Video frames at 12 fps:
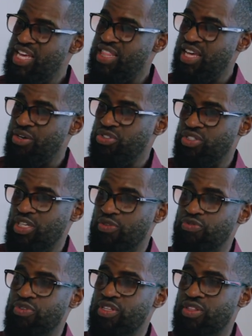And there's
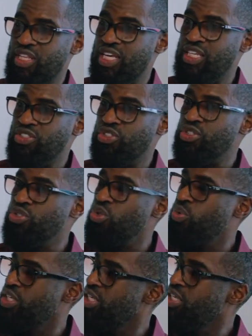different things to do with